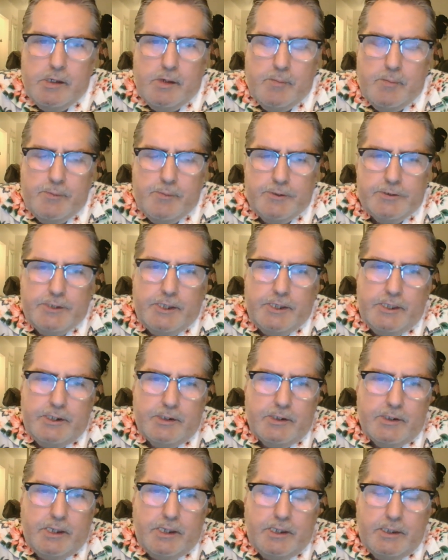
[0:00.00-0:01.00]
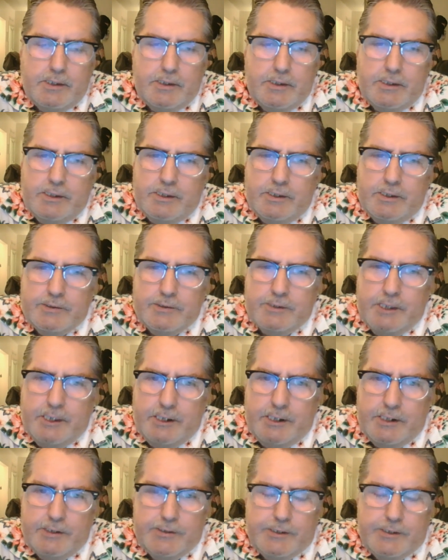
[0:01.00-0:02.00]
But to
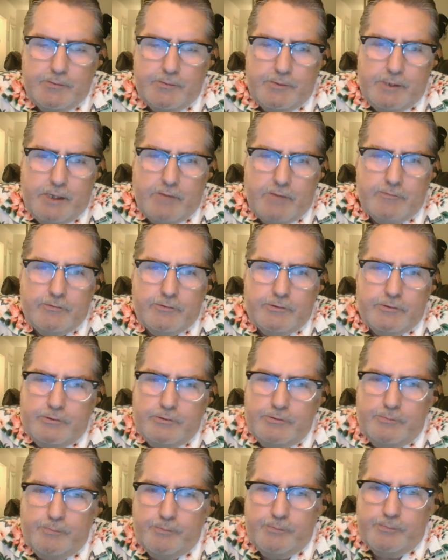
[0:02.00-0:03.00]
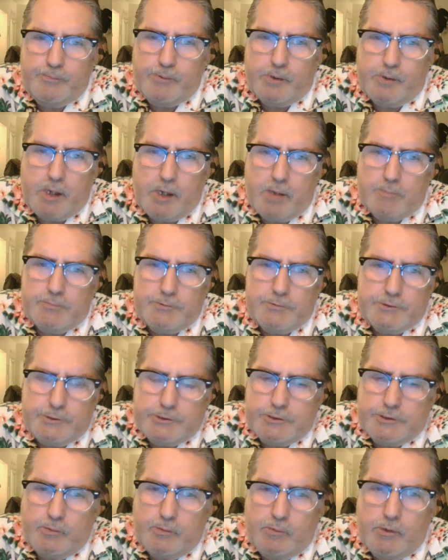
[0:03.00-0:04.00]
anything, we have two problems
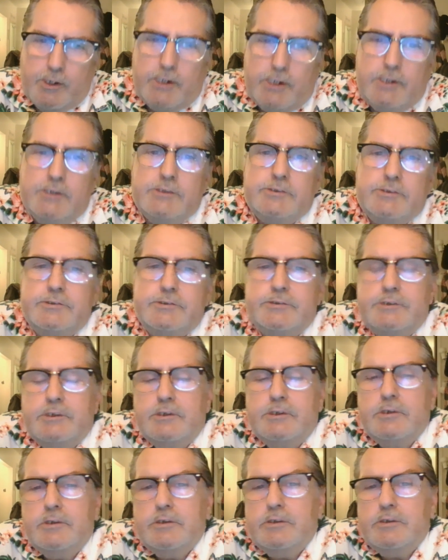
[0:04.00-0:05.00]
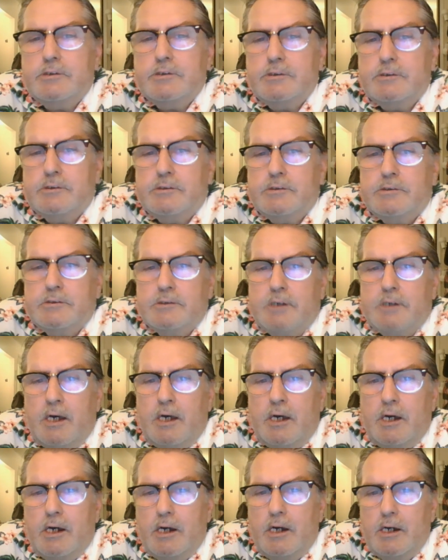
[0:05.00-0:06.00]
here. One is
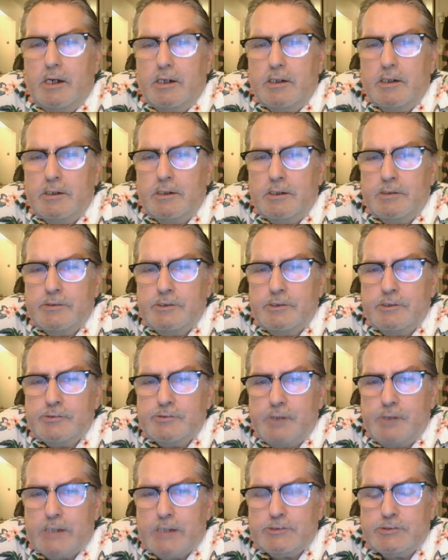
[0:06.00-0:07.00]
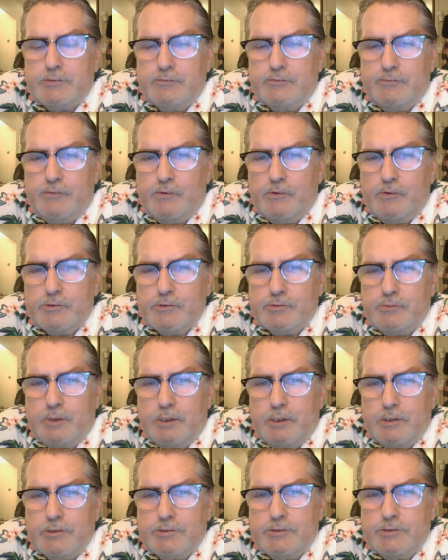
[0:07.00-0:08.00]
the attraction force
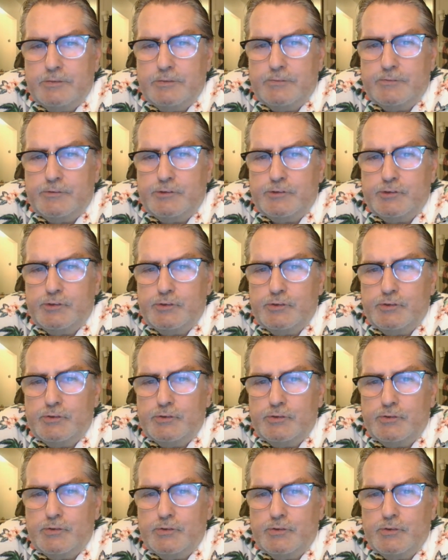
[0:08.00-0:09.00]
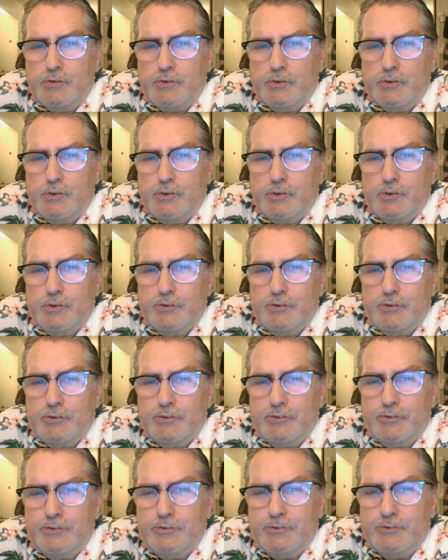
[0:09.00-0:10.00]
relative to
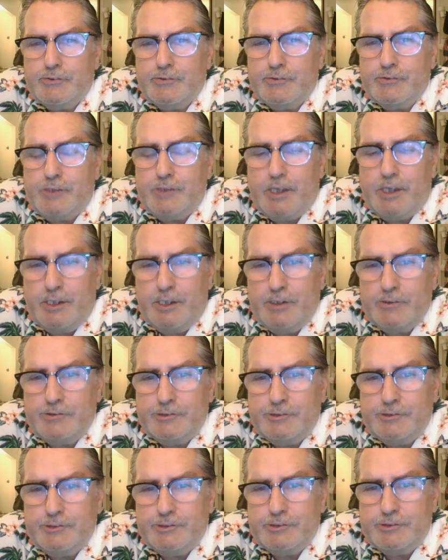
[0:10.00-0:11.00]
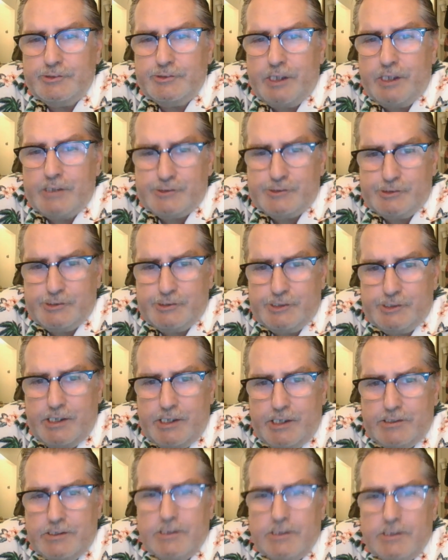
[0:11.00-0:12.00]
the energies at
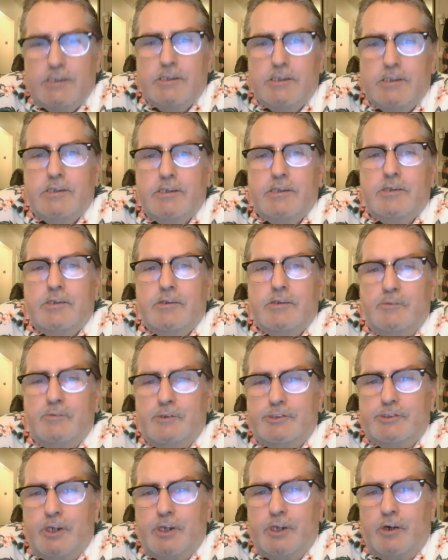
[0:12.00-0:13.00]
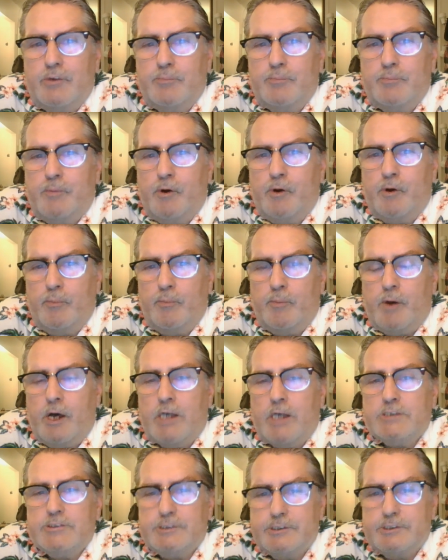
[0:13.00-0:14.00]
state, which are both
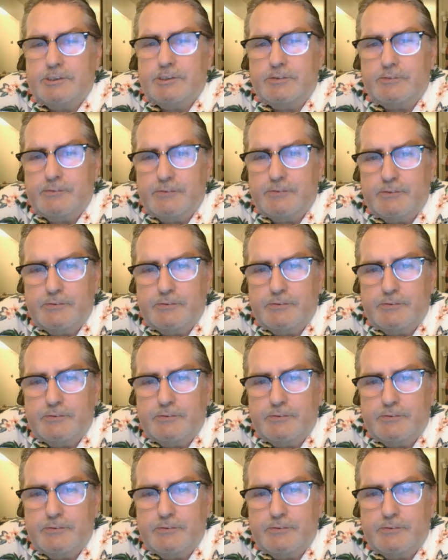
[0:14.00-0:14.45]
positive